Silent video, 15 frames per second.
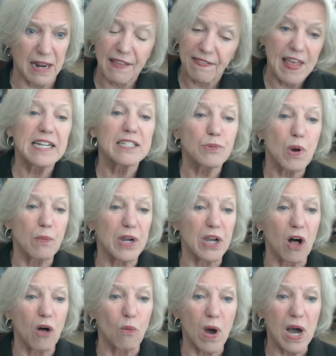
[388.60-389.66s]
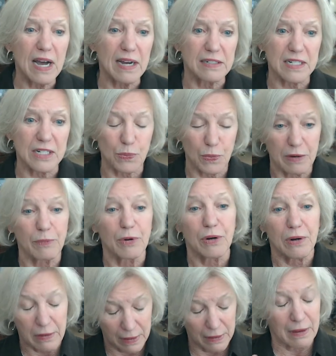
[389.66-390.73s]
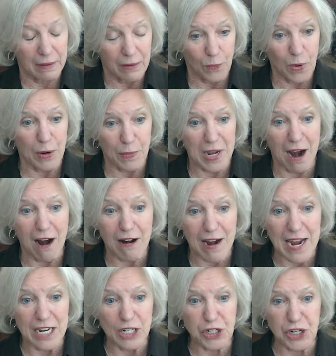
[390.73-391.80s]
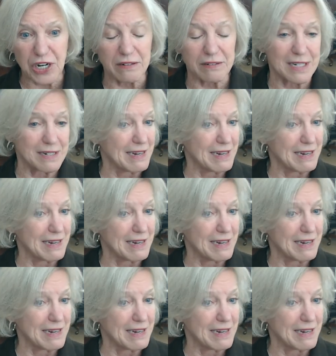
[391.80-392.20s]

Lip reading: And that's what we all want, is when we are aging,